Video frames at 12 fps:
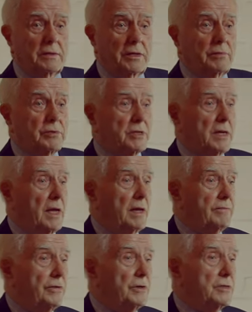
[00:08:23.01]
there was an
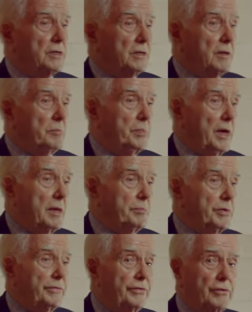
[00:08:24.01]
advert in the
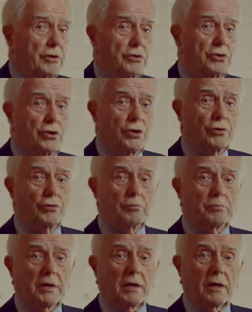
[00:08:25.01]
paper for a new
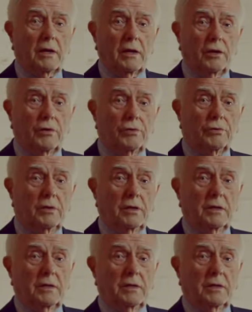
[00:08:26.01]
bungalow